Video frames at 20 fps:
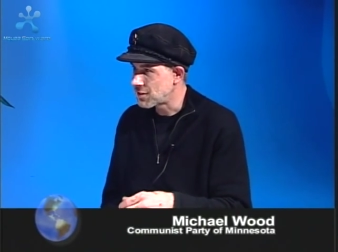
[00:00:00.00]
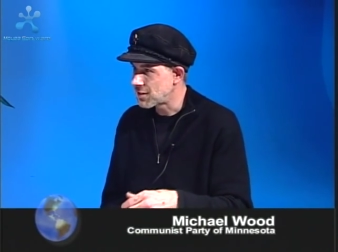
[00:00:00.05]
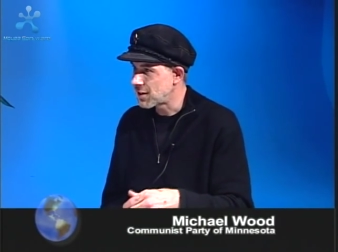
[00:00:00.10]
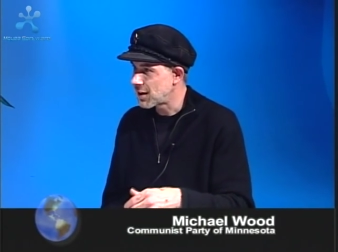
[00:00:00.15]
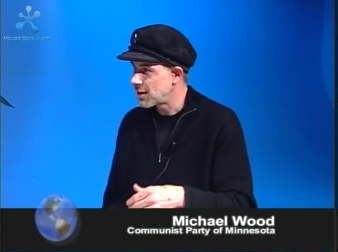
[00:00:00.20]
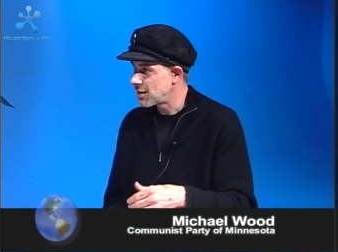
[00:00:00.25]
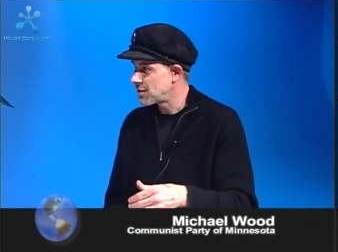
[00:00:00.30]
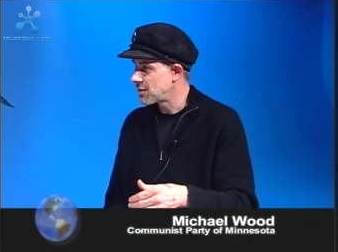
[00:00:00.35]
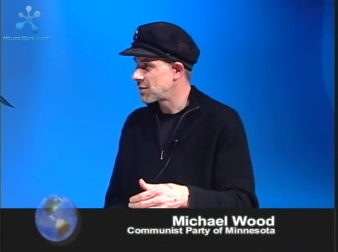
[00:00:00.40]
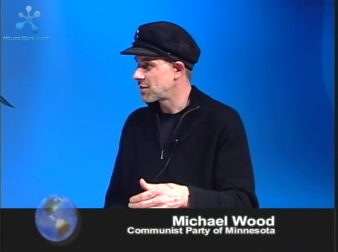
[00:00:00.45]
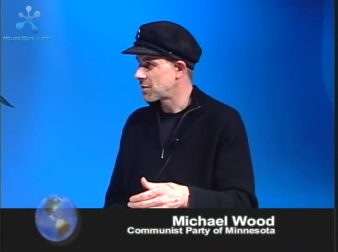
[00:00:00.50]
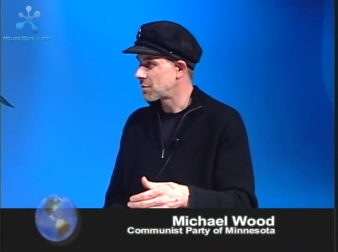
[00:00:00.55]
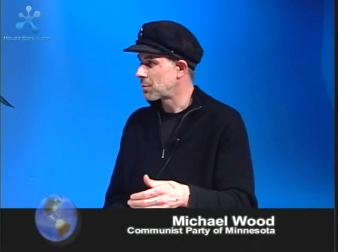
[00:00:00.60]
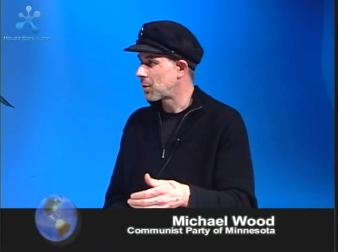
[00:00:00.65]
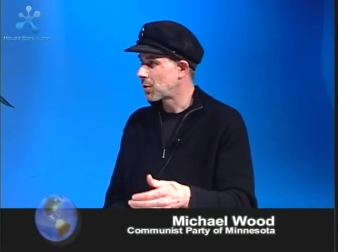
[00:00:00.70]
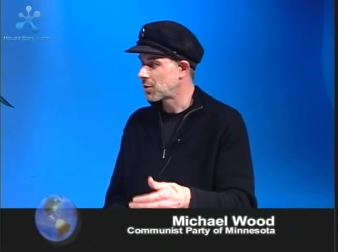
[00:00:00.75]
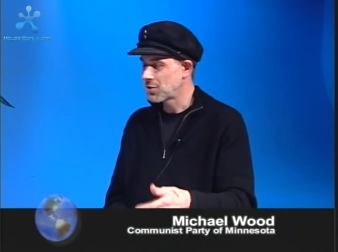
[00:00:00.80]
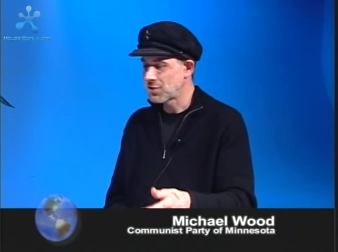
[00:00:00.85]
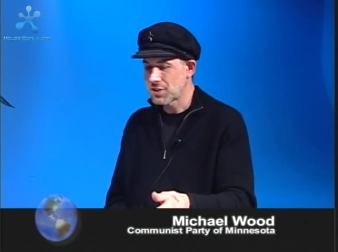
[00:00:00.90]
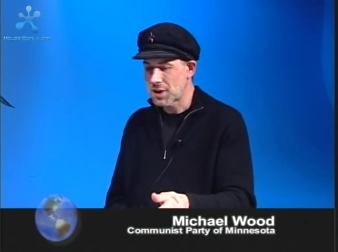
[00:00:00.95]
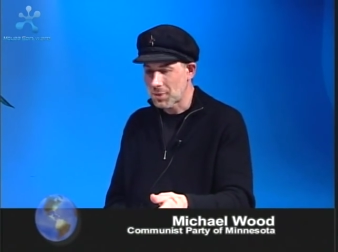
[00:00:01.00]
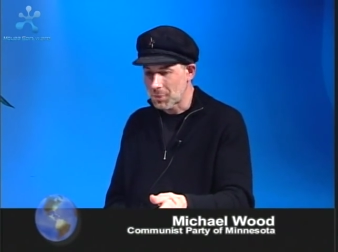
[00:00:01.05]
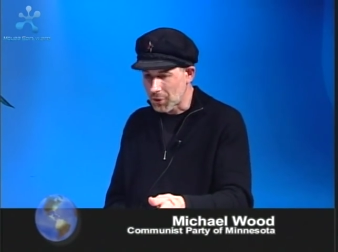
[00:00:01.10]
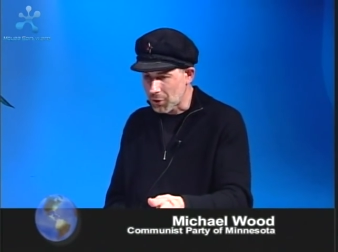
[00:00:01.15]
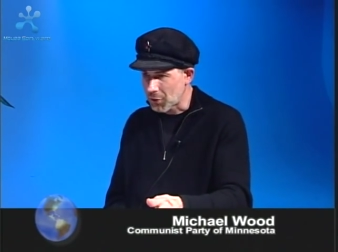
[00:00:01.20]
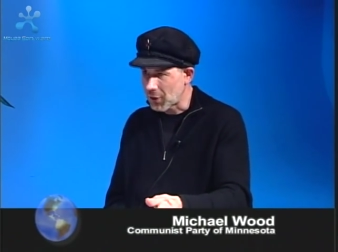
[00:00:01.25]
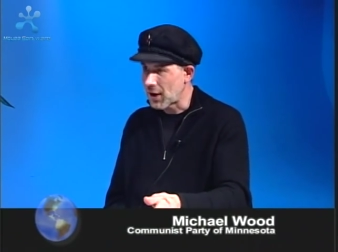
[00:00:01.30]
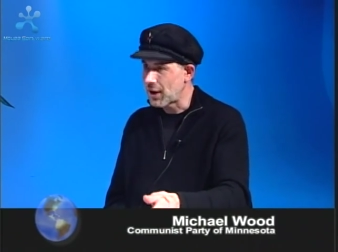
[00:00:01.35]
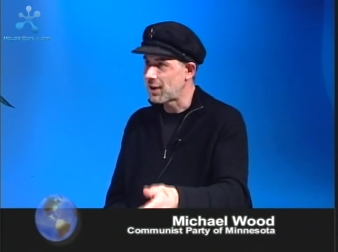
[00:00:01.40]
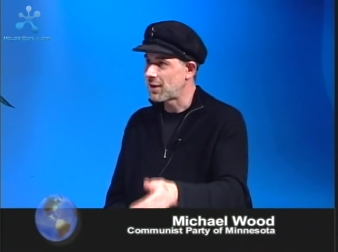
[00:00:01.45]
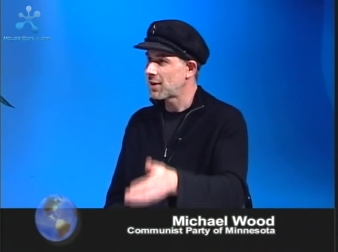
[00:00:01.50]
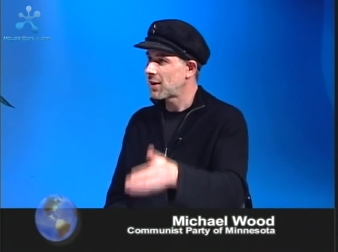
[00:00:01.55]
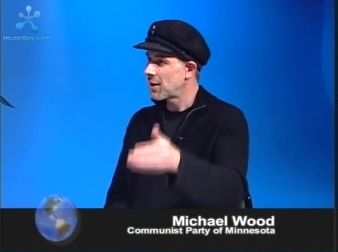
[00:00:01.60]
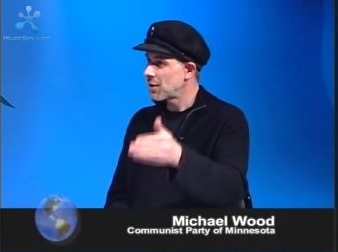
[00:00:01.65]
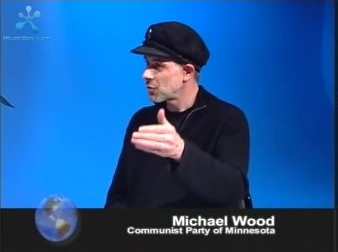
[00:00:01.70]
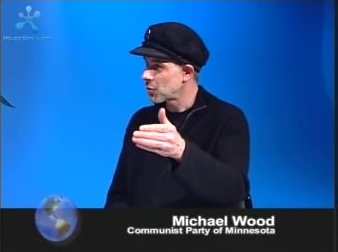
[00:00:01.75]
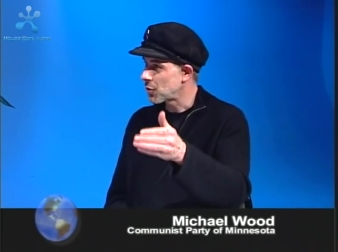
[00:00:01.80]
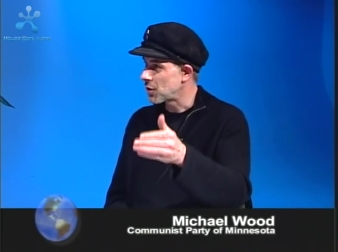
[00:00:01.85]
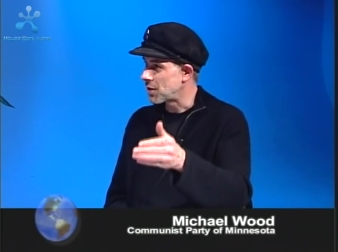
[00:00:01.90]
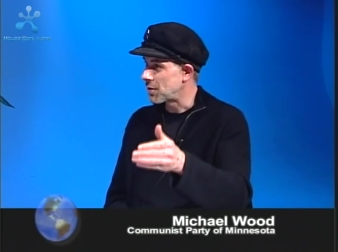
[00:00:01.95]
States is the most democratic
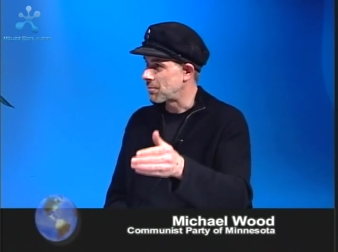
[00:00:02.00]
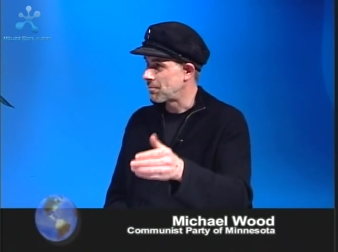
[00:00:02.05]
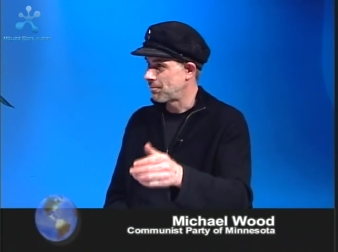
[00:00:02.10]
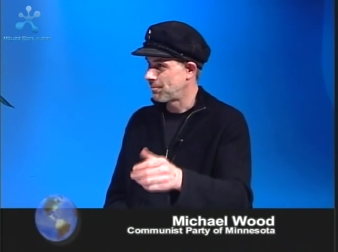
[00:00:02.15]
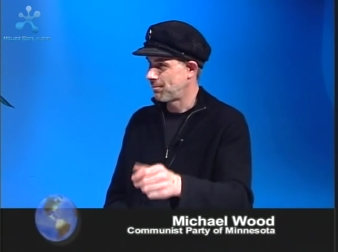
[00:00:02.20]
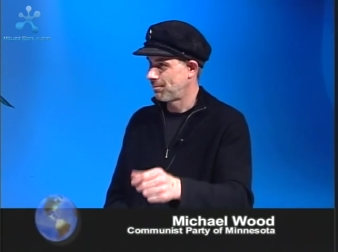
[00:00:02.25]
country.